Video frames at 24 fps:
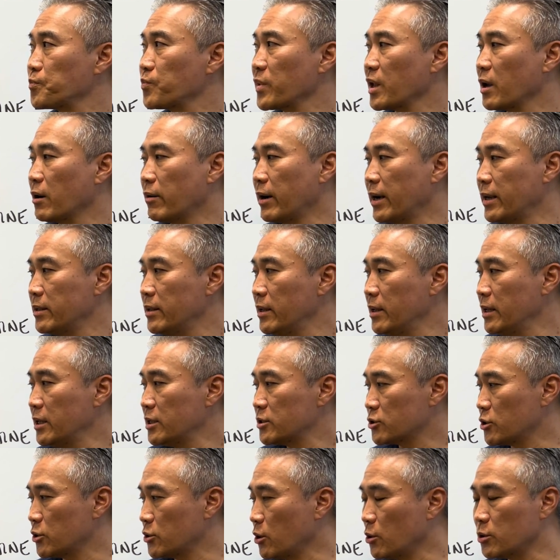All right.
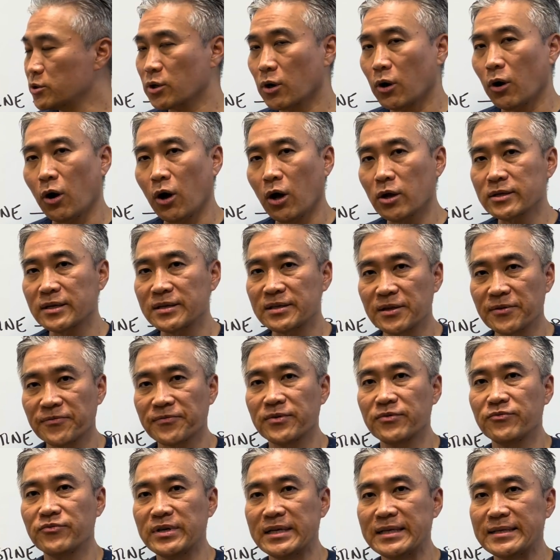So those are all the
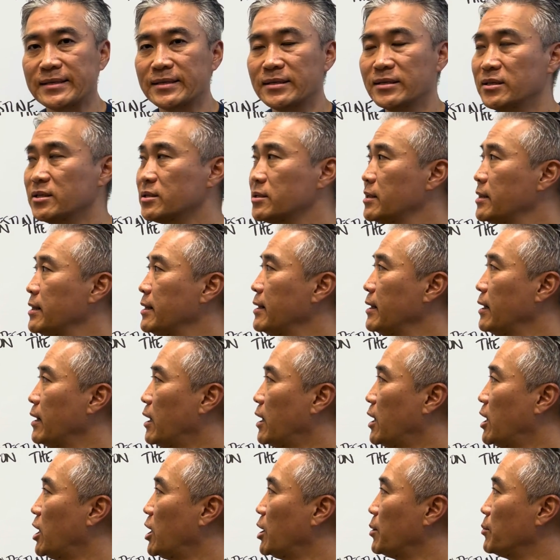different reasons.
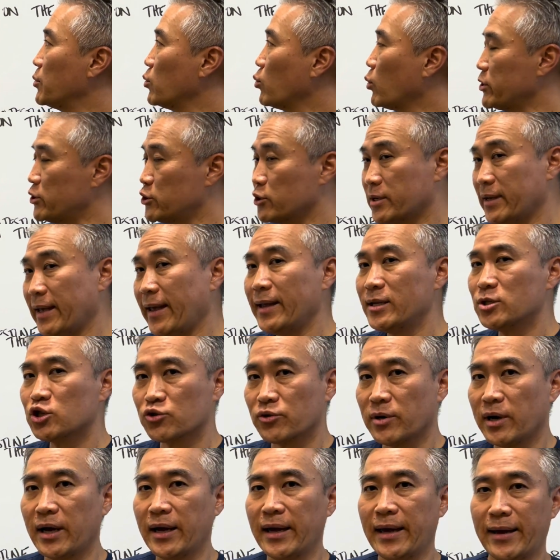Um, what you can
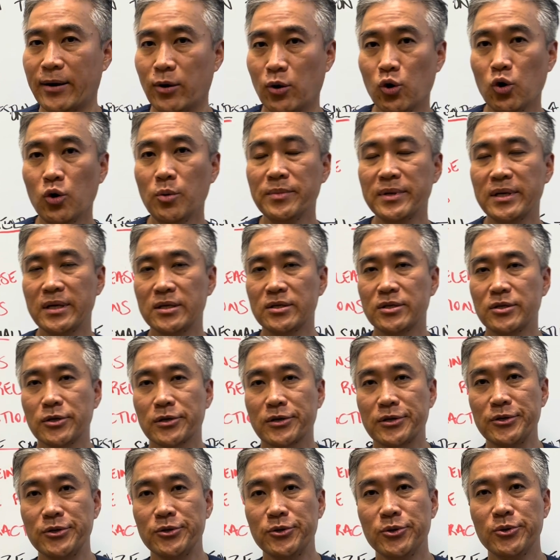try at home is you
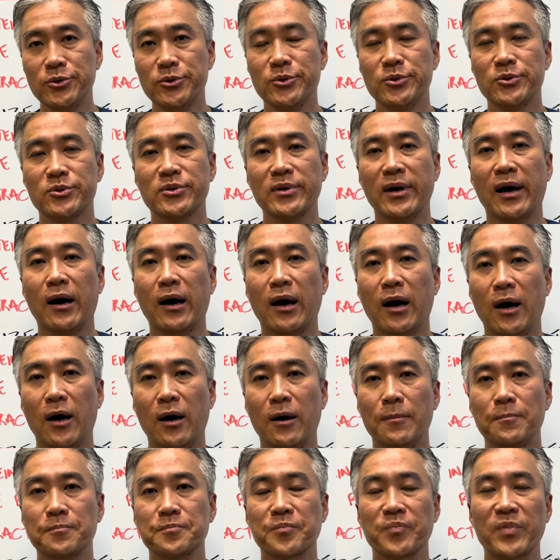can use
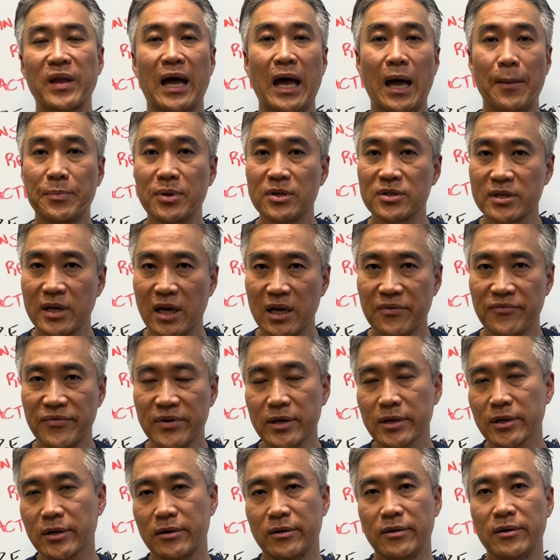um, apple cider
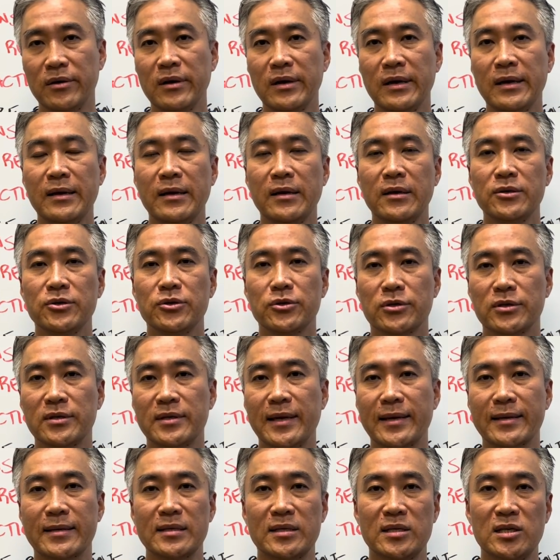vinegar. You can
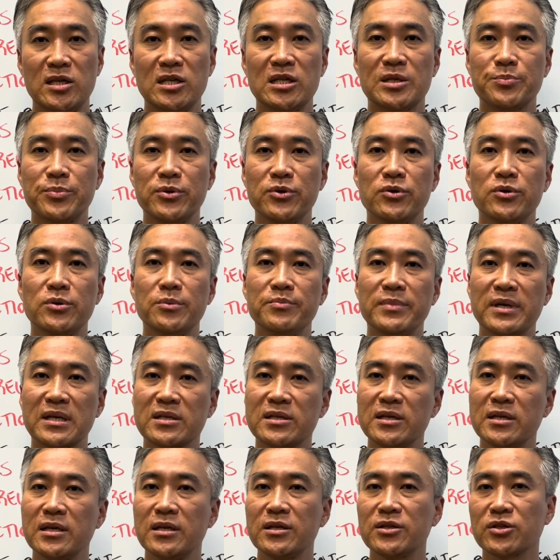take a teaspoon, mix
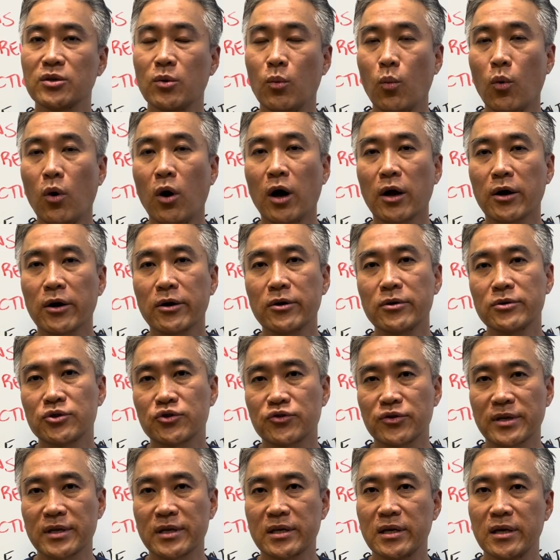it in some water,
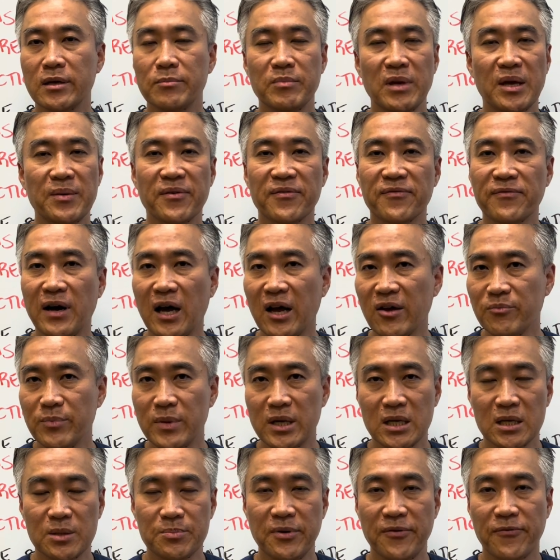drink it maybe five
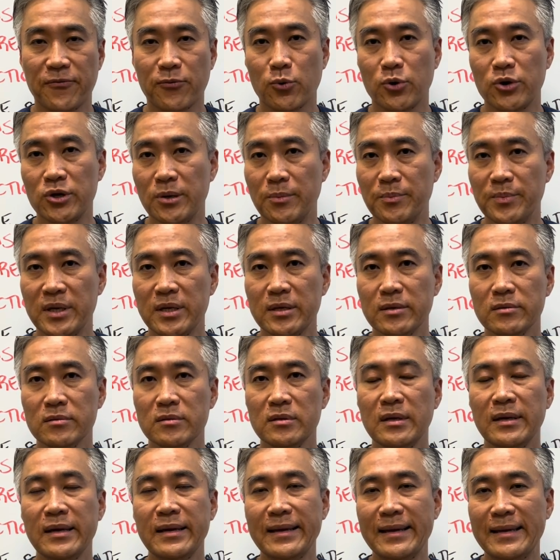minutes before your meal,
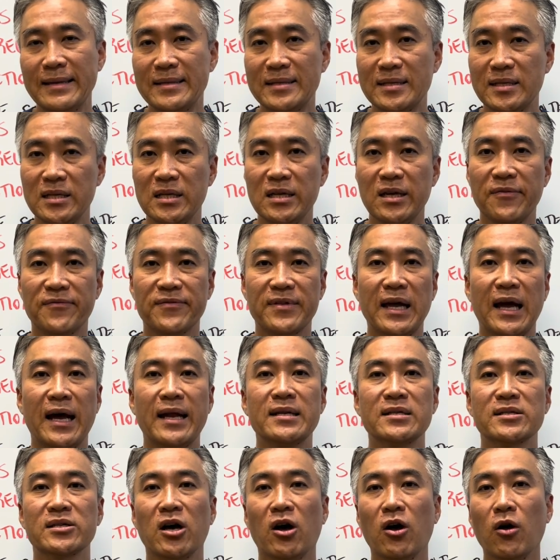and see if that
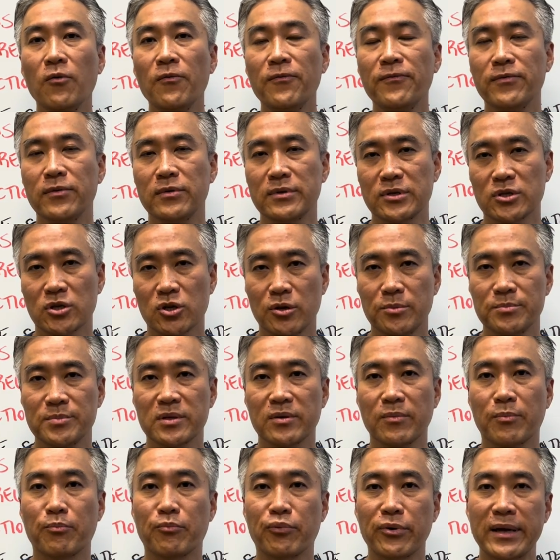is helpful in terms
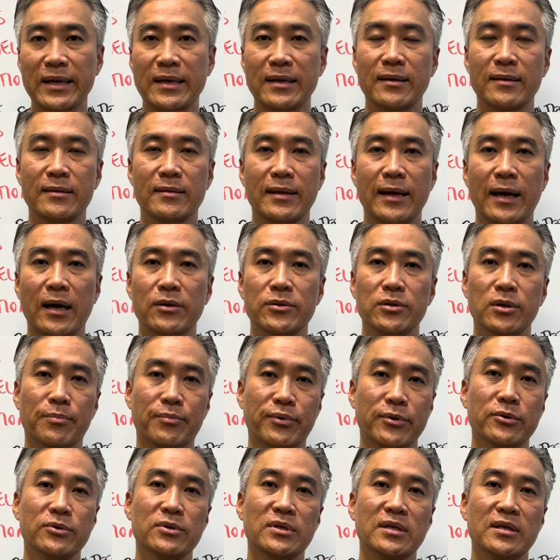of breaking down your
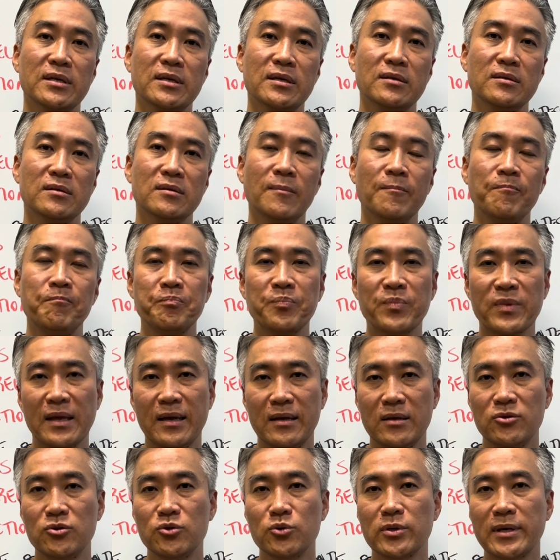proteins,
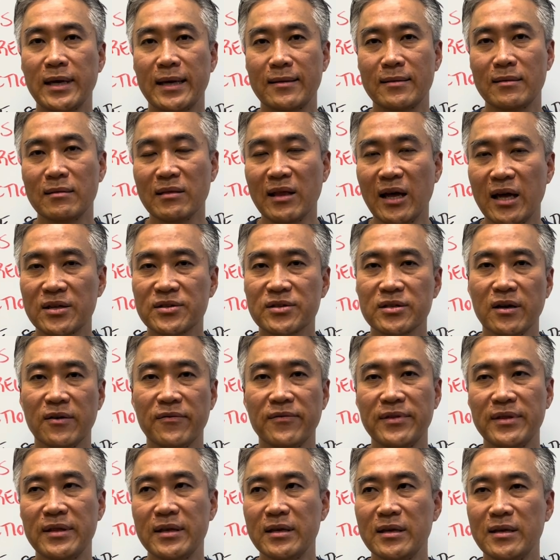and you get less
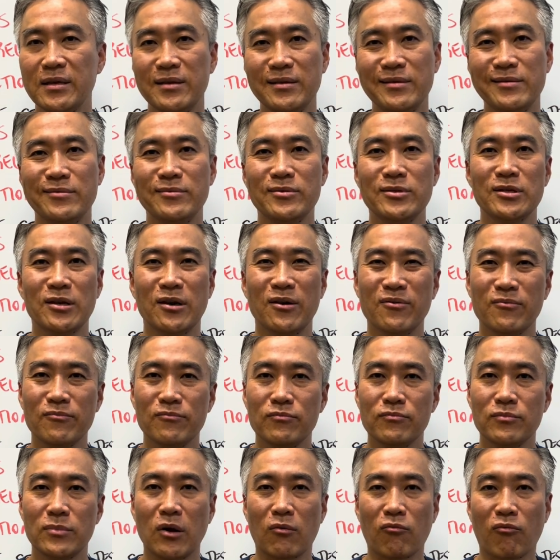of the you know
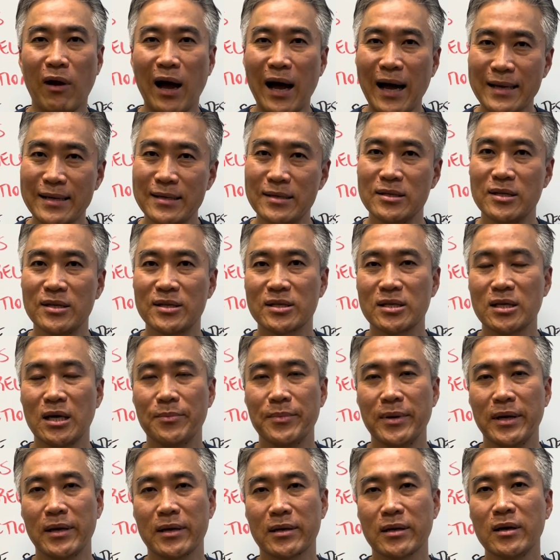the rock in the
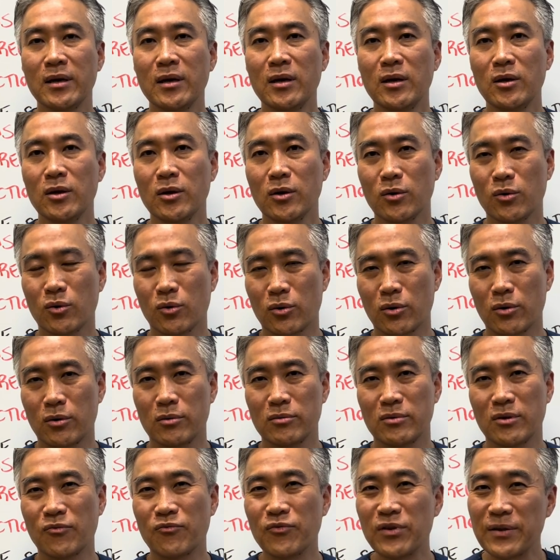stomach or
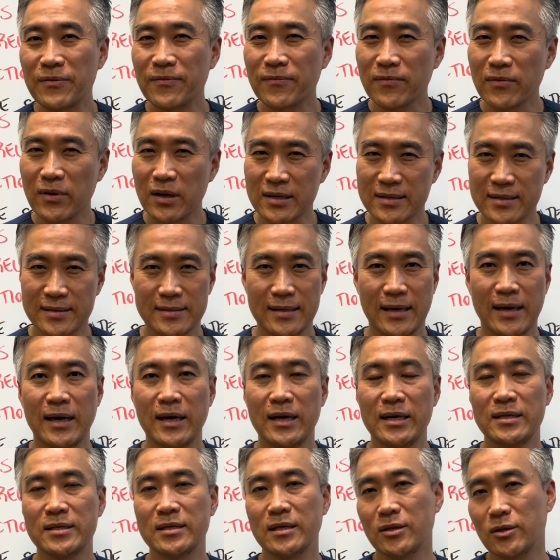the reflux
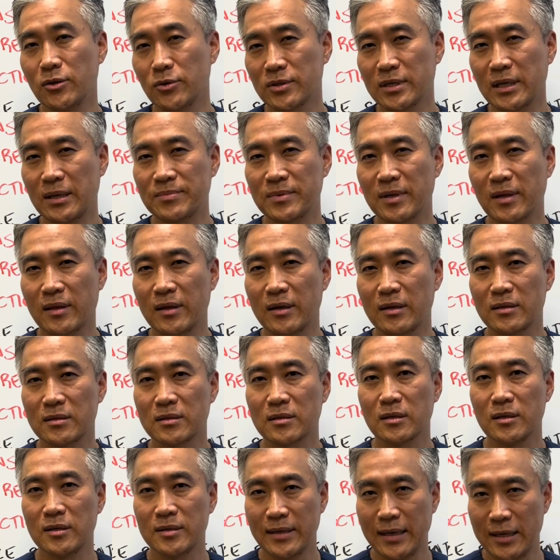signs and those types of things
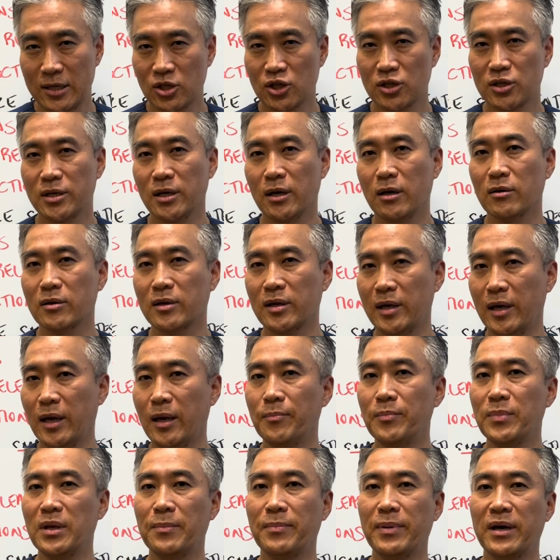because HCL
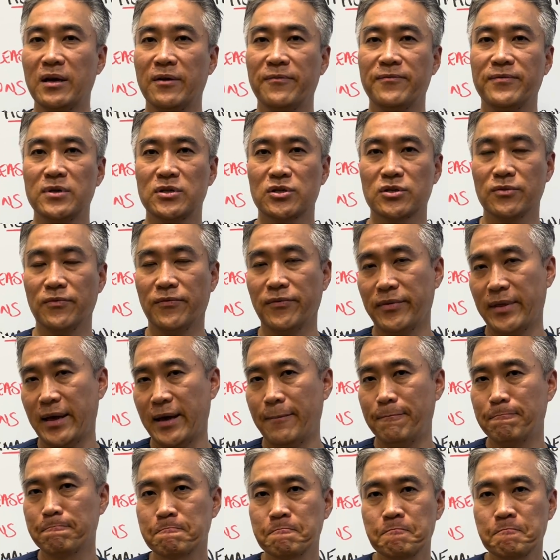can be beneficial for that.